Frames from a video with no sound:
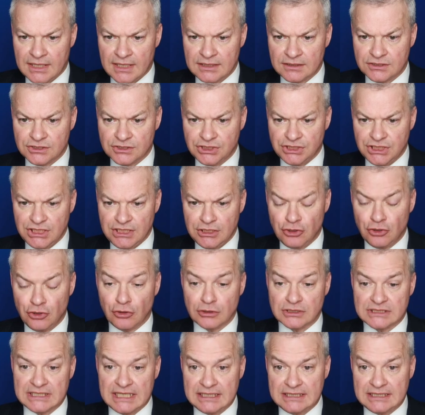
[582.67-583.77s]
And the G
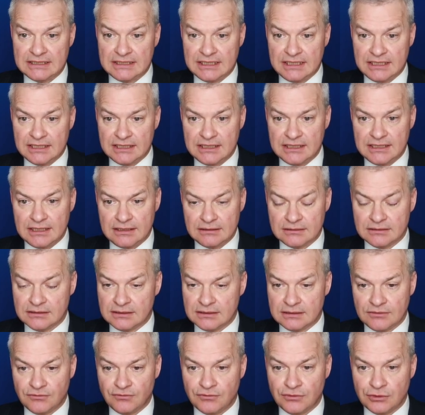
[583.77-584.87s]
not taking the E
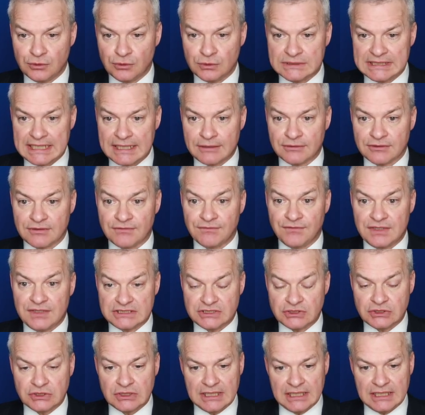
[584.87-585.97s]
rules out
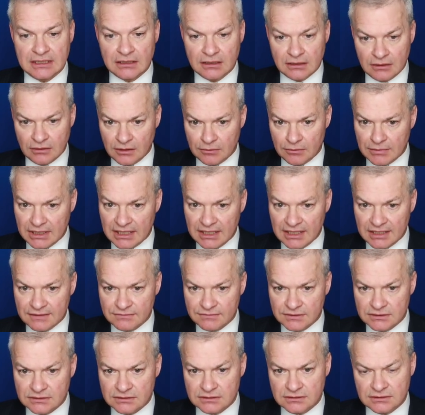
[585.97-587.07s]
Vittle in column
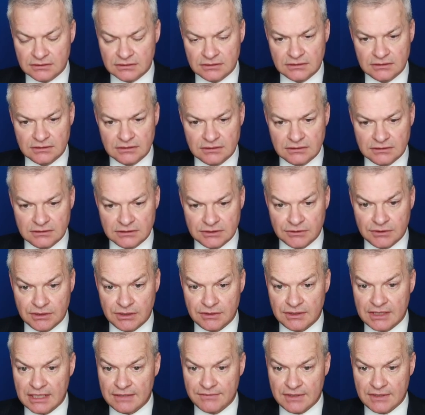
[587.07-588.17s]
11, so I
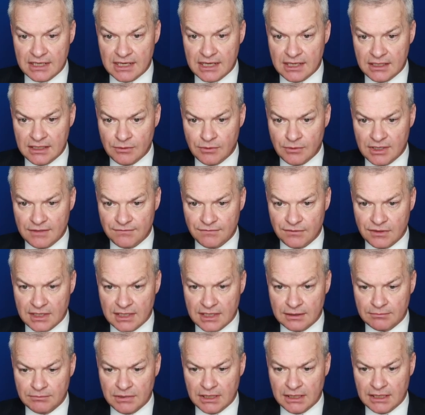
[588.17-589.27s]
don't have it anywhere for
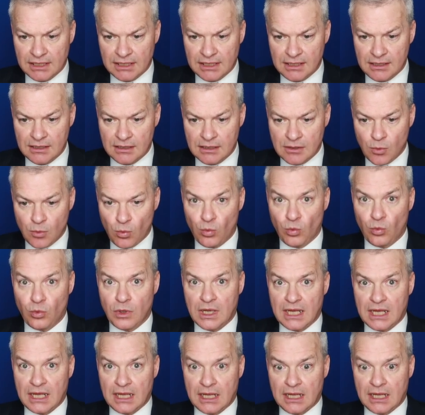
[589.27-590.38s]
that play.
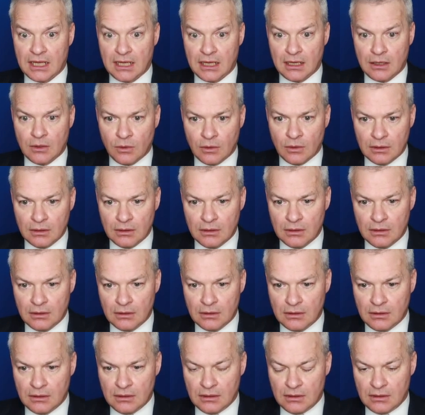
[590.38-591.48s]
Wow!
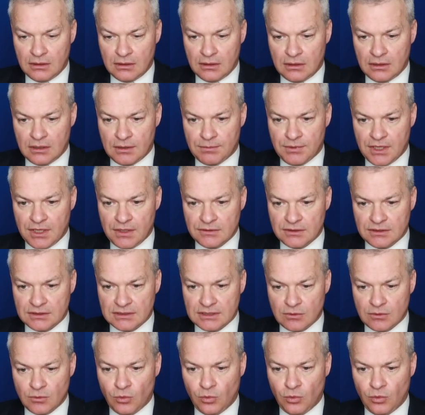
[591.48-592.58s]
Opponent
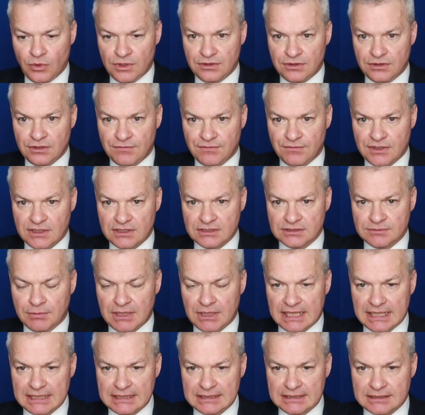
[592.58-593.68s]
with the first
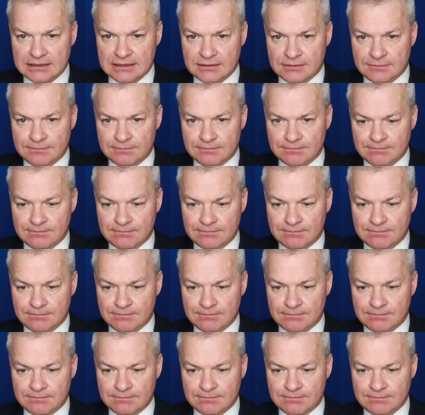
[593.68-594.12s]
blank.